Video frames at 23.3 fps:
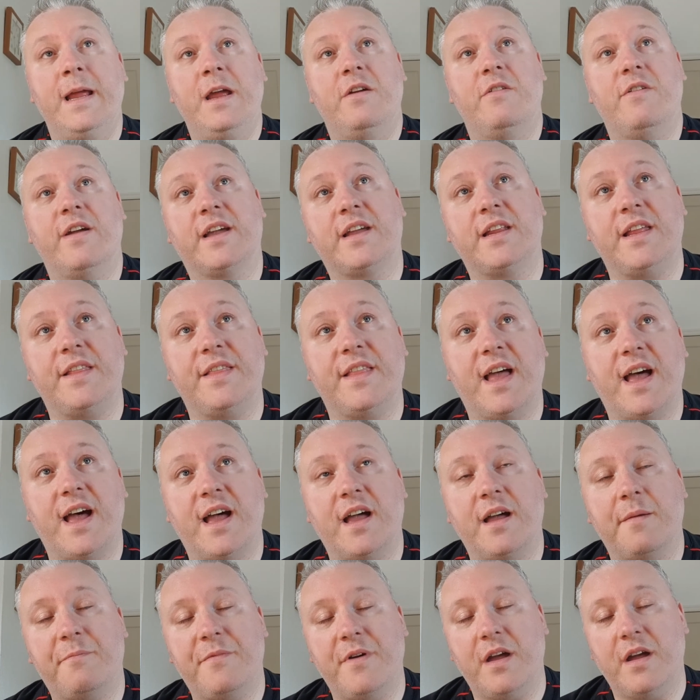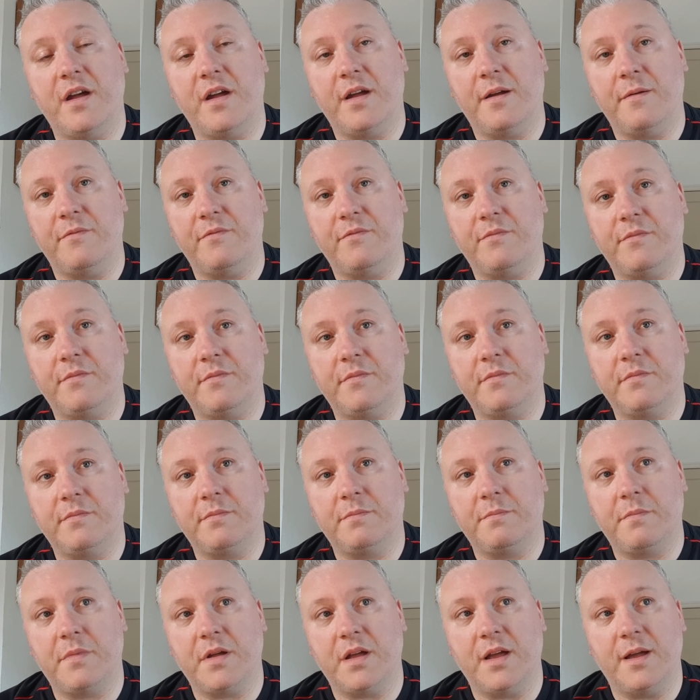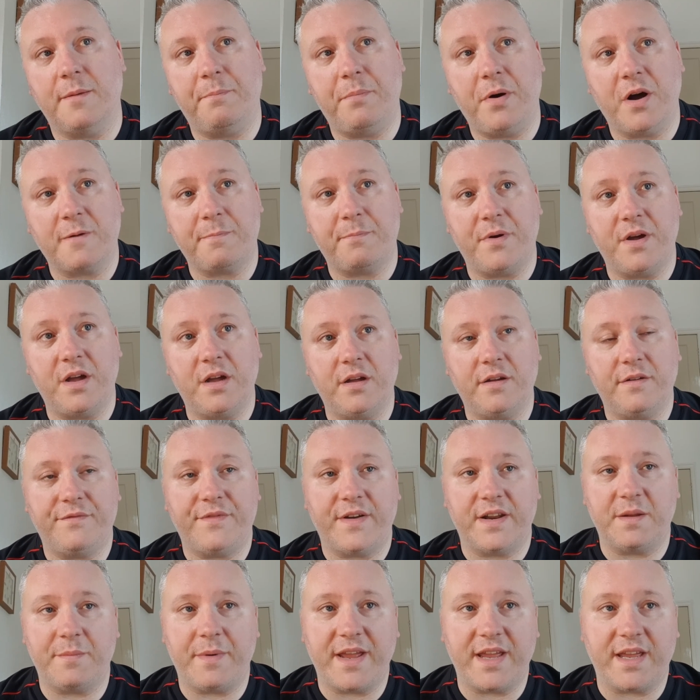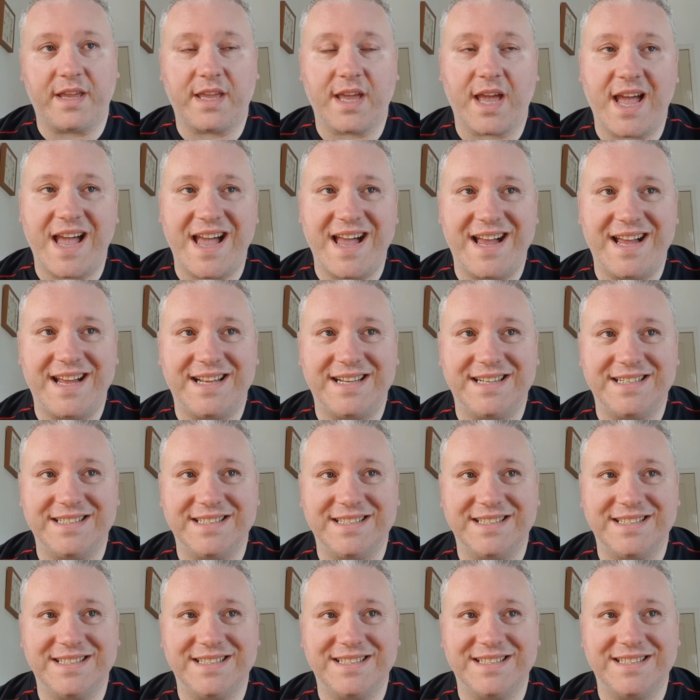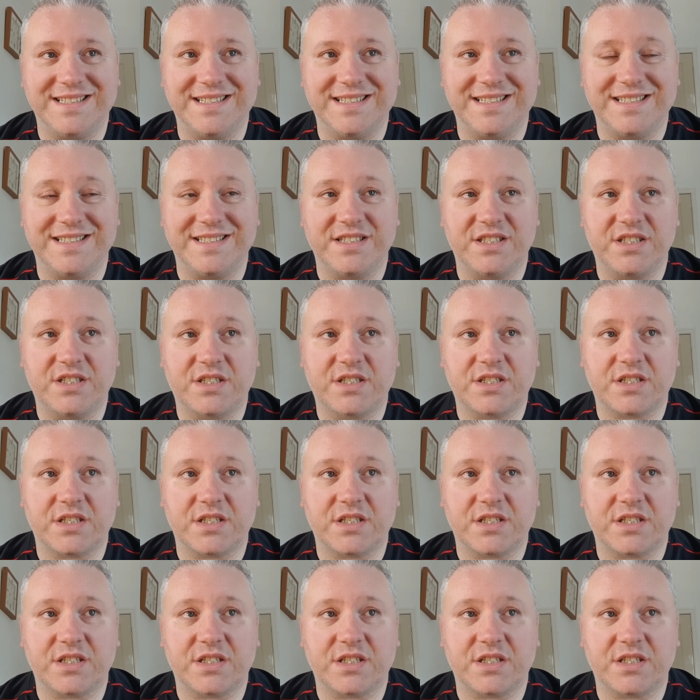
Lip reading: reckoning that Pogba, Van de Beek and